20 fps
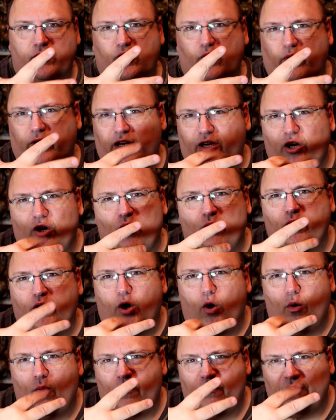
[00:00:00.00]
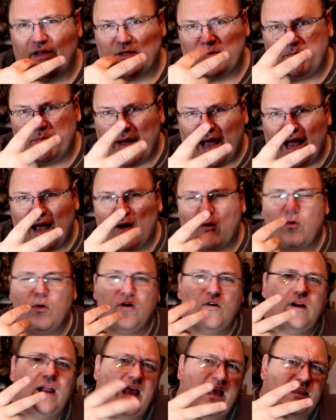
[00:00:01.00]
So you don't know if it's
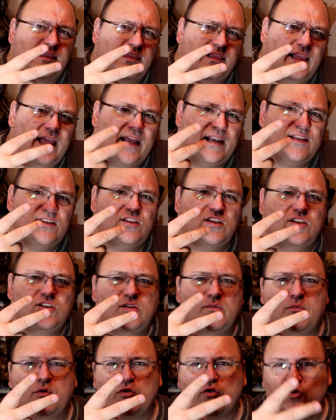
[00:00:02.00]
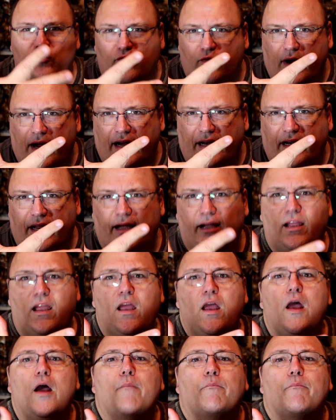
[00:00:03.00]
power, athleticism, or training,